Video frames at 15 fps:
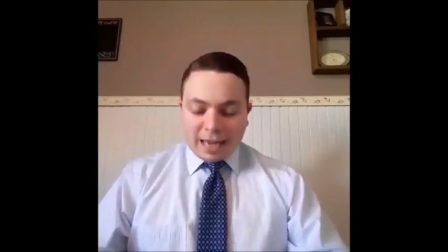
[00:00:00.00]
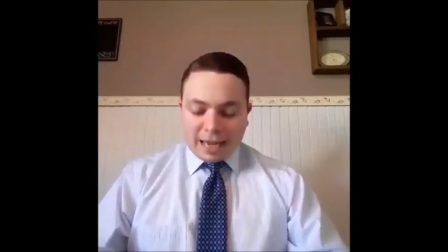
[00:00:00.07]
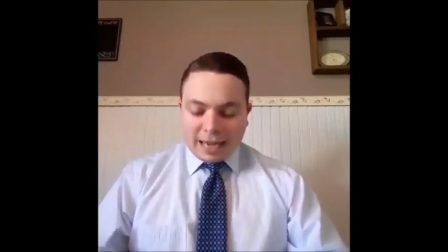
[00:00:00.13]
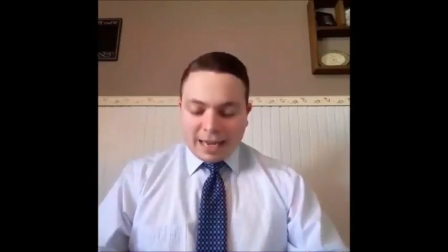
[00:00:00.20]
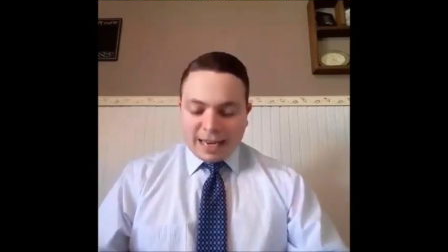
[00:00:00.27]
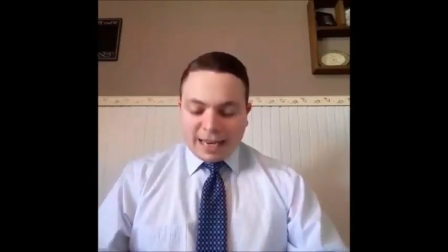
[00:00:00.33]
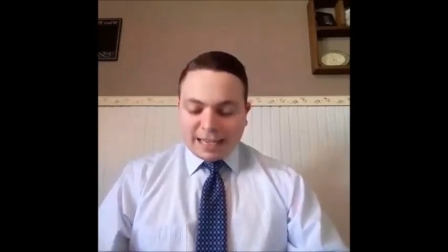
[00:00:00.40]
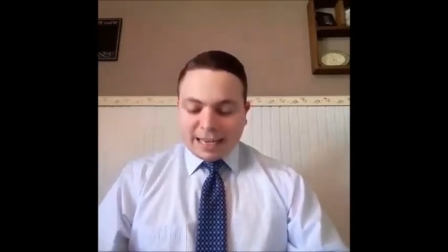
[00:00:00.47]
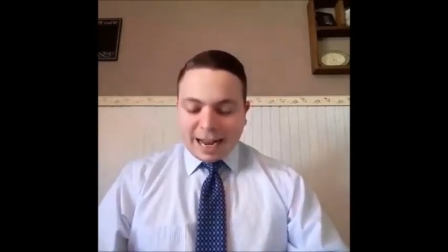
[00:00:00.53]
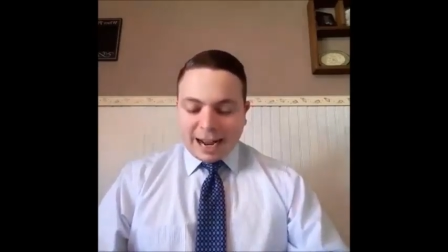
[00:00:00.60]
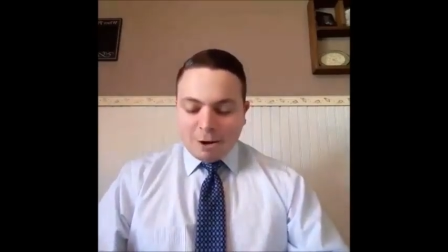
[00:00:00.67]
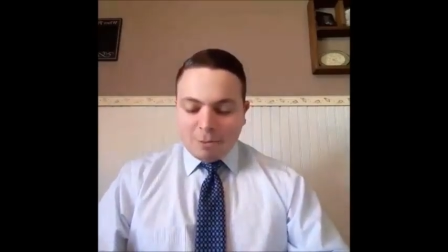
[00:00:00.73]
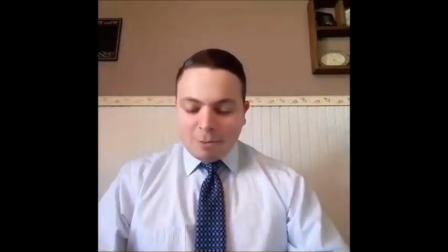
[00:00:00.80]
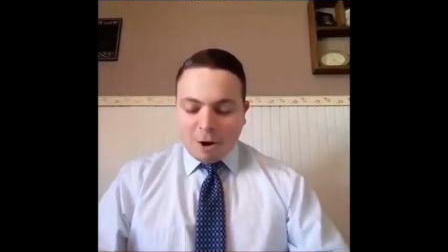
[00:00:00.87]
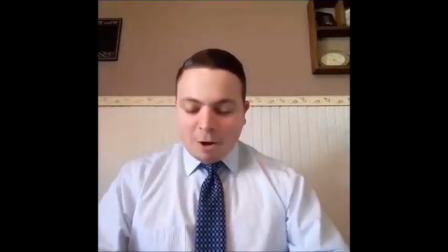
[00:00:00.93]
He is
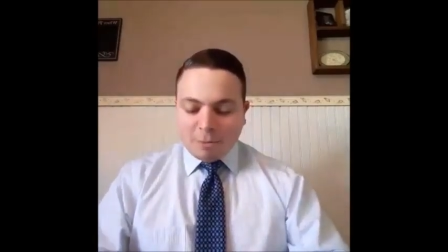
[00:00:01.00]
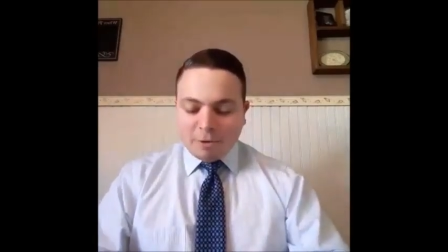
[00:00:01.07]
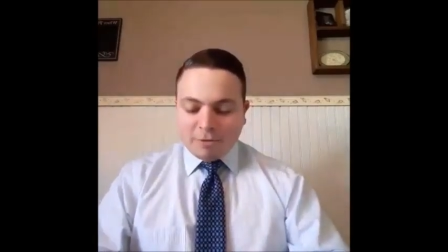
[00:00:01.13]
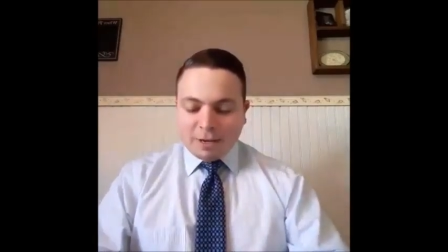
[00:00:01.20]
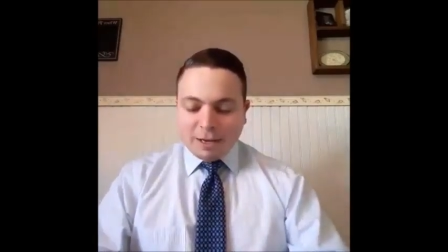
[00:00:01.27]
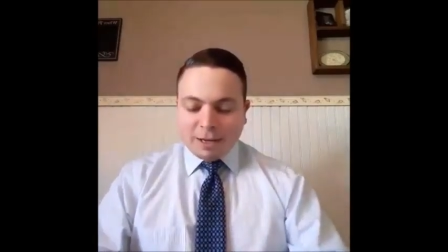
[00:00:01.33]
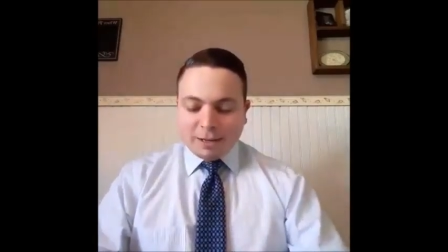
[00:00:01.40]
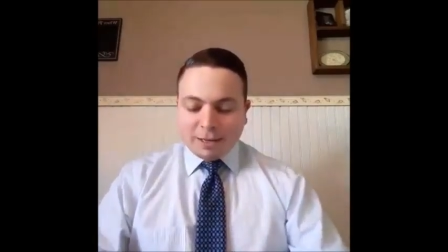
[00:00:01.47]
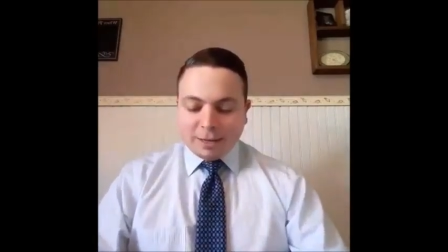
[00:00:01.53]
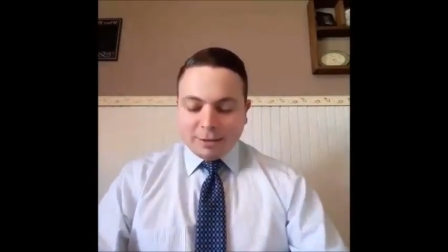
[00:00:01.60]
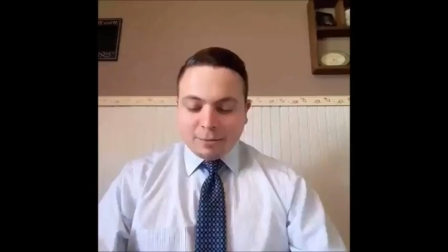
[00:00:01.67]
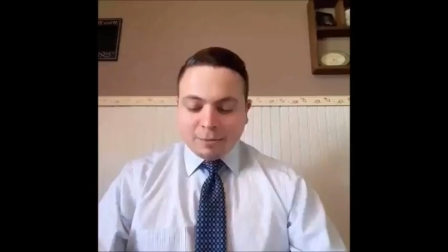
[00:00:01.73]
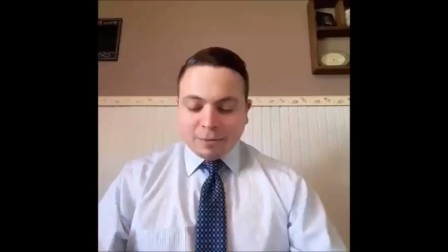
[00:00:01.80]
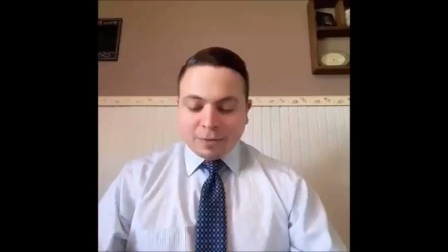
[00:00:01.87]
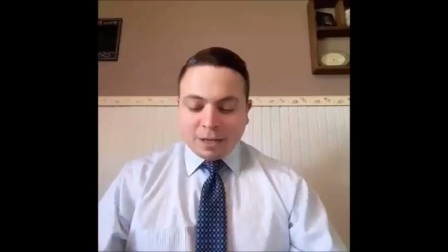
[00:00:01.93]
our balm of
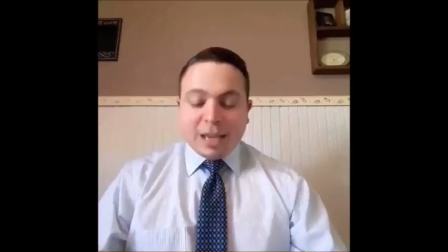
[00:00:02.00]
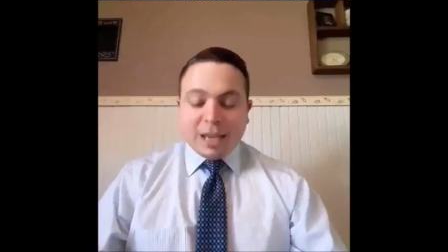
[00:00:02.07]
Gilead.